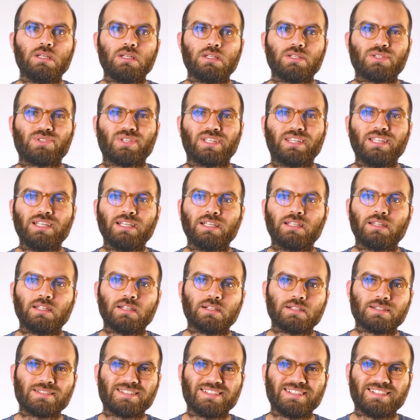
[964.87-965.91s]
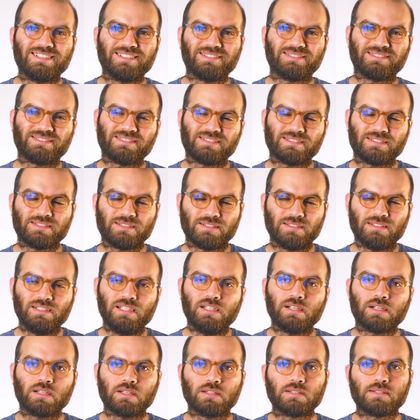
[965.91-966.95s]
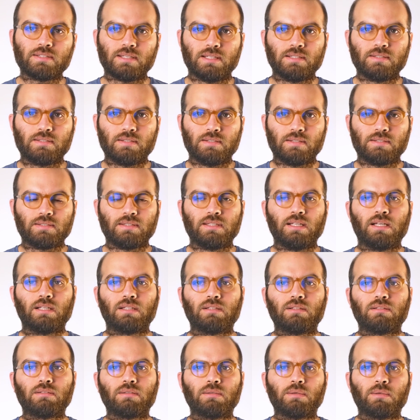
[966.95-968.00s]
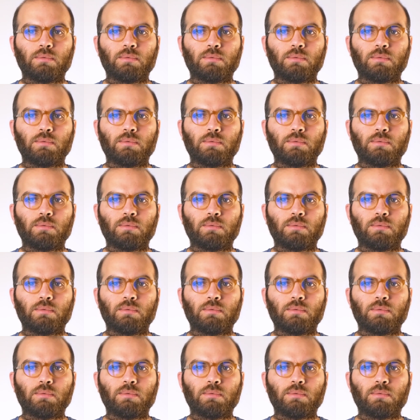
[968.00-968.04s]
So I think there is a near consensus that